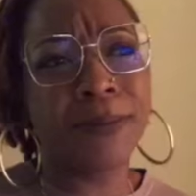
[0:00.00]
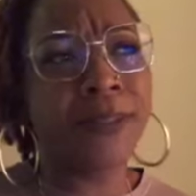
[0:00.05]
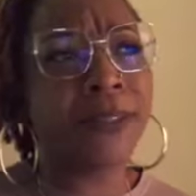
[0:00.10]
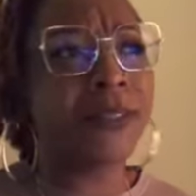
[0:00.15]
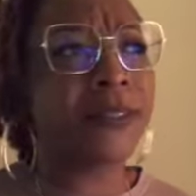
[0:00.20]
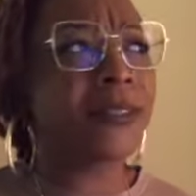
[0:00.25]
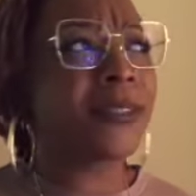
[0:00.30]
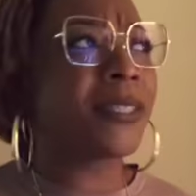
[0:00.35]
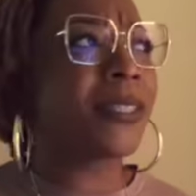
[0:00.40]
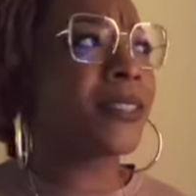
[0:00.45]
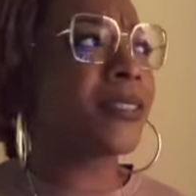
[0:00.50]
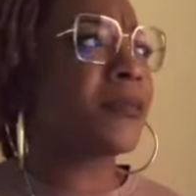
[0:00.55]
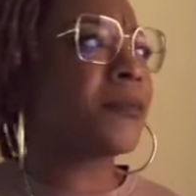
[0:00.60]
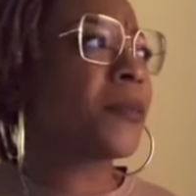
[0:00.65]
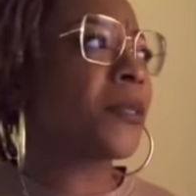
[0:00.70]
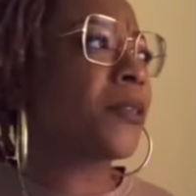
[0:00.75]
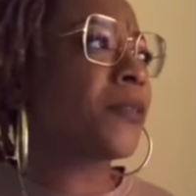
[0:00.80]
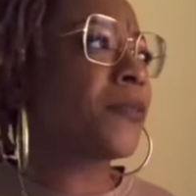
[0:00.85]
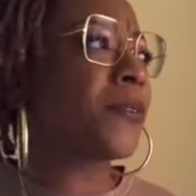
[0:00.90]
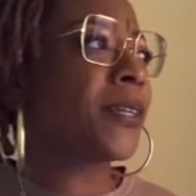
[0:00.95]
you're going to text them
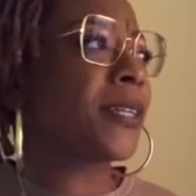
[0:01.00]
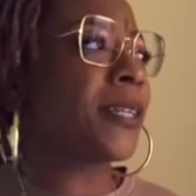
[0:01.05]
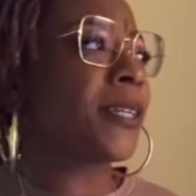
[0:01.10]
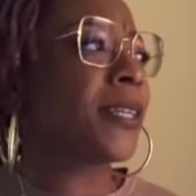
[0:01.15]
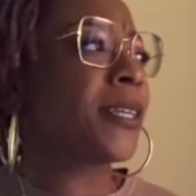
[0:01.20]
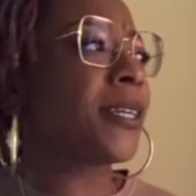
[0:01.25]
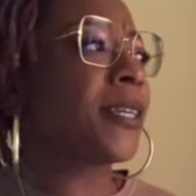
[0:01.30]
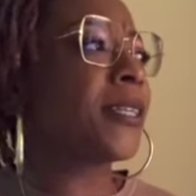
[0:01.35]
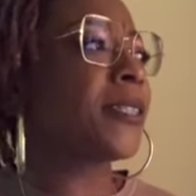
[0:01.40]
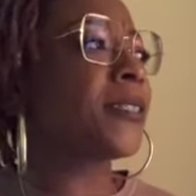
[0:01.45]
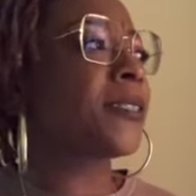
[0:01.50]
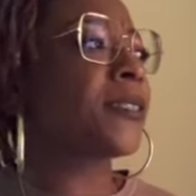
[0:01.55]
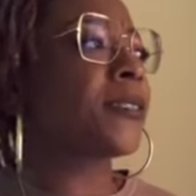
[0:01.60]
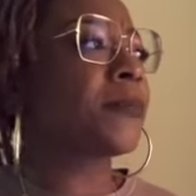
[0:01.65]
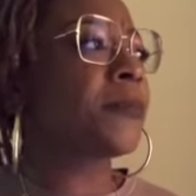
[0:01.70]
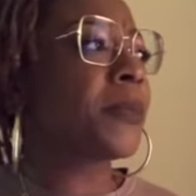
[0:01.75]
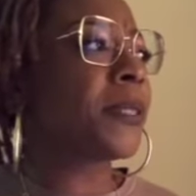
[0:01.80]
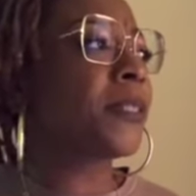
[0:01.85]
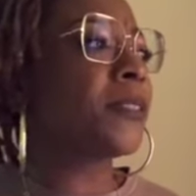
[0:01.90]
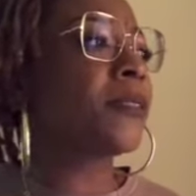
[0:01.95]
all fucking day. It
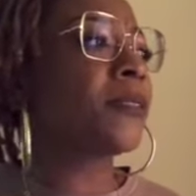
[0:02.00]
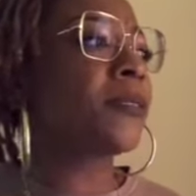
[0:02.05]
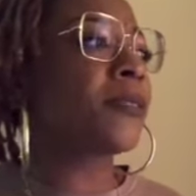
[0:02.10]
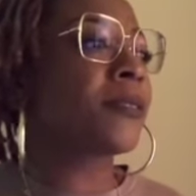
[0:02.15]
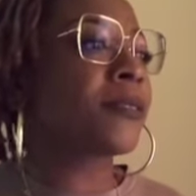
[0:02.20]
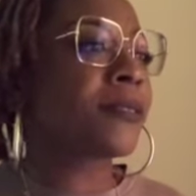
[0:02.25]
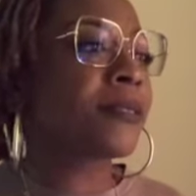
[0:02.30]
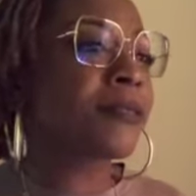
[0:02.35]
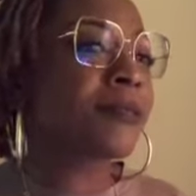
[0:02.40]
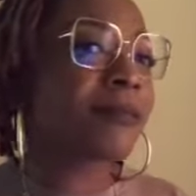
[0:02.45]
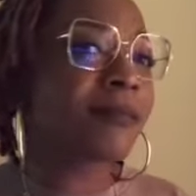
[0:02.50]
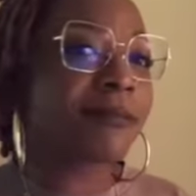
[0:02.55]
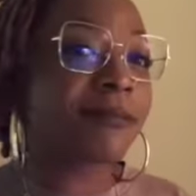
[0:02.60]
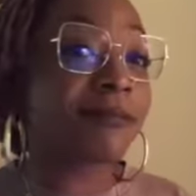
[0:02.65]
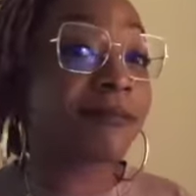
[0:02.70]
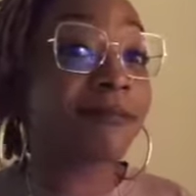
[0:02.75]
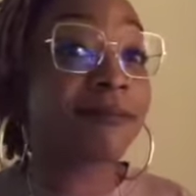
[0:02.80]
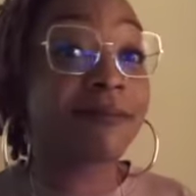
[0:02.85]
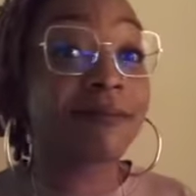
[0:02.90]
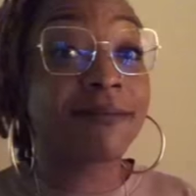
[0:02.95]
just means,
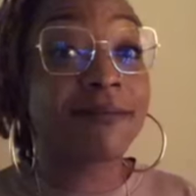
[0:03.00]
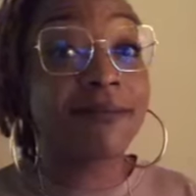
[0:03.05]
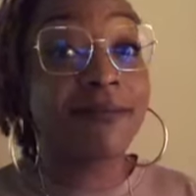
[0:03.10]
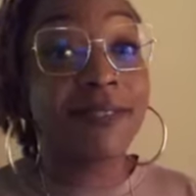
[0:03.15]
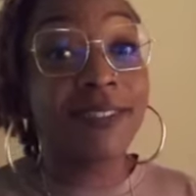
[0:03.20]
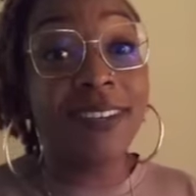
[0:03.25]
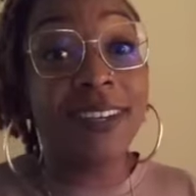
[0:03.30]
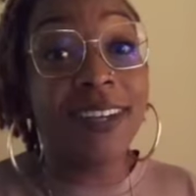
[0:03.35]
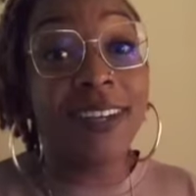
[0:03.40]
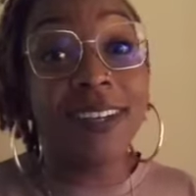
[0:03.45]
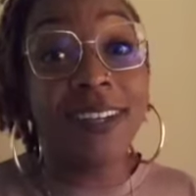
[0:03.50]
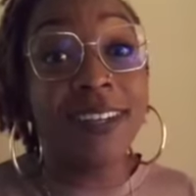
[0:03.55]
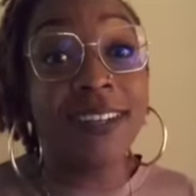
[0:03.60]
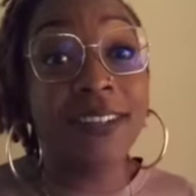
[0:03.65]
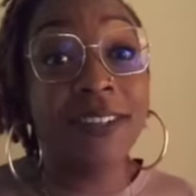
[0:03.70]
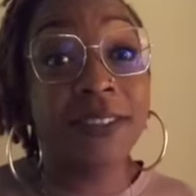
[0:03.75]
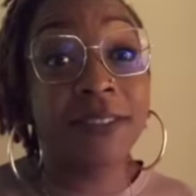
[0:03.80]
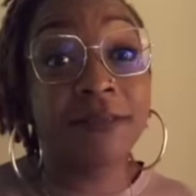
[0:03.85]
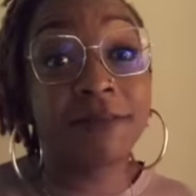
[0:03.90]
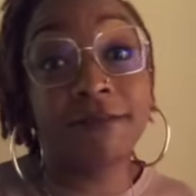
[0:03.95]
yeah, I
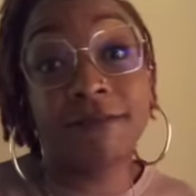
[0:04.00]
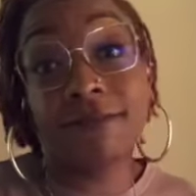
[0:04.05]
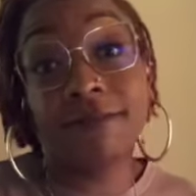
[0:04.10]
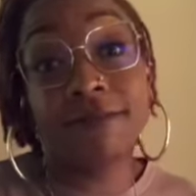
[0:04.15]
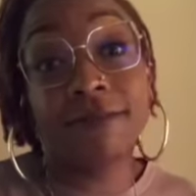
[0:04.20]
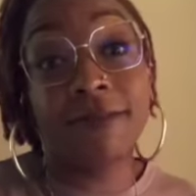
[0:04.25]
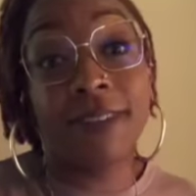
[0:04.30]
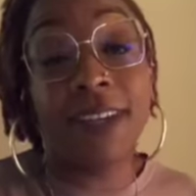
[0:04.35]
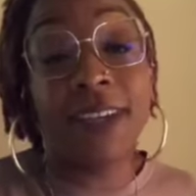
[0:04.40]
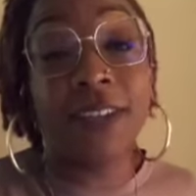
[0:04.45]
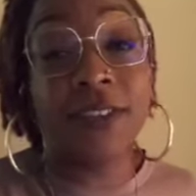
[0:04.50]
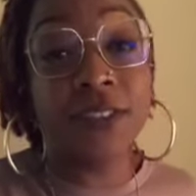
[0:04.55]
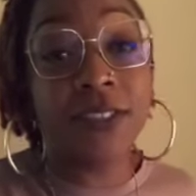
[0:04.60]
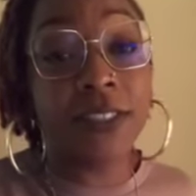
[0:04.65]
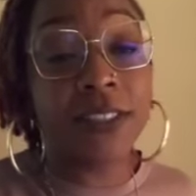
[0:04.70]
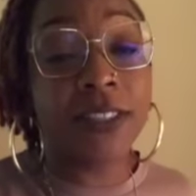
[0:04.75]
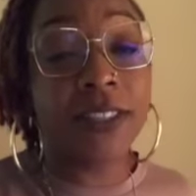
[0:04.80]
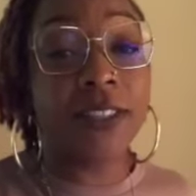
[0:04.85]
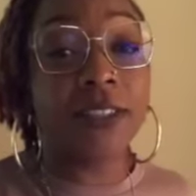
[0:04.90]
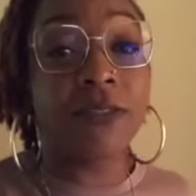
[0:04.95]
like you. I
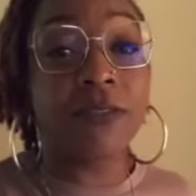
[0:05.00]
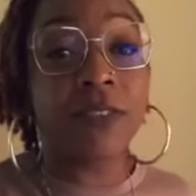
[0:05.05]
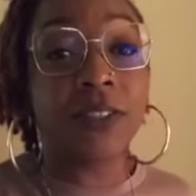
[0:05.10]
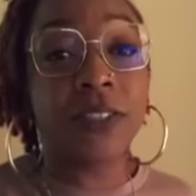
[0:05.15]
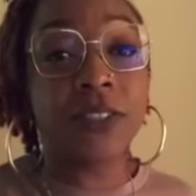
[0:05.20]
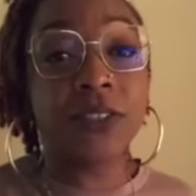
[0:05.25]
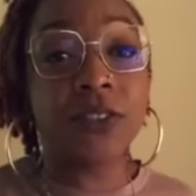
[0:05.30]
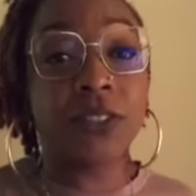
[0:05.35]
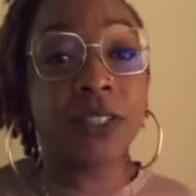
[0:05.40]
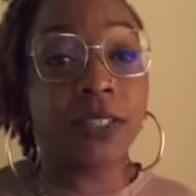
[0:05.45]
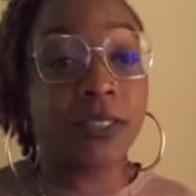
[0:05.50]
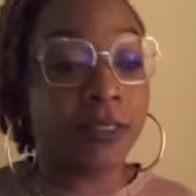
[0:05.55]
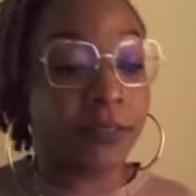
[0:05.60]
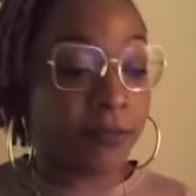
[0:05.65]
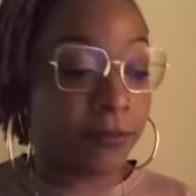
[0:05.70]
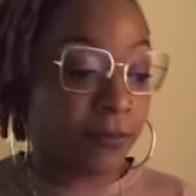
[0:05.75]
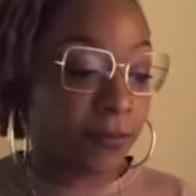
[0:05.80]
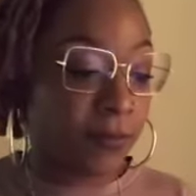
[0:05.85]
actually think you're very attractive.